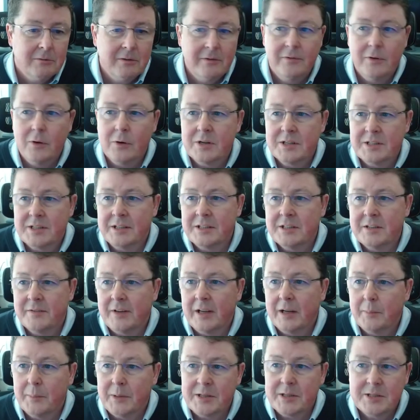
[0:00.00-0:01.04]
focus on
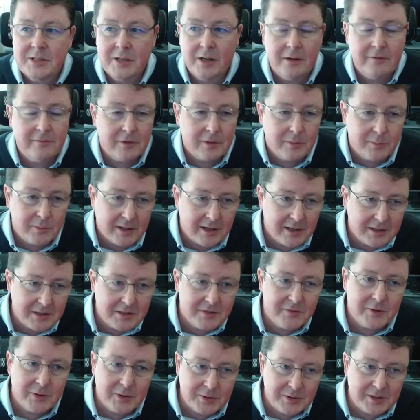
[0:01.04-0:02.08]
developing software products
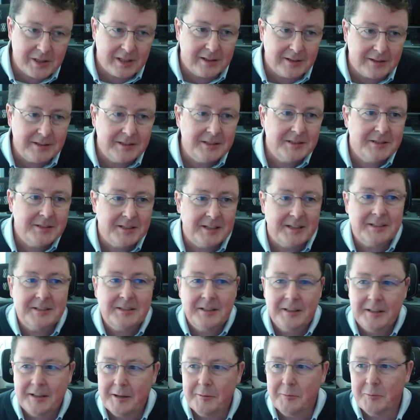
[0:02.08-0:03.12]
for utilities, as
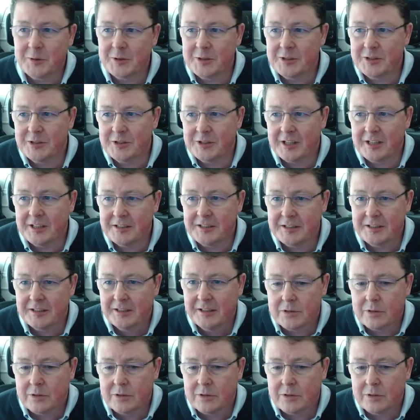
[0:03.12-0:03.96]
the name would suggest.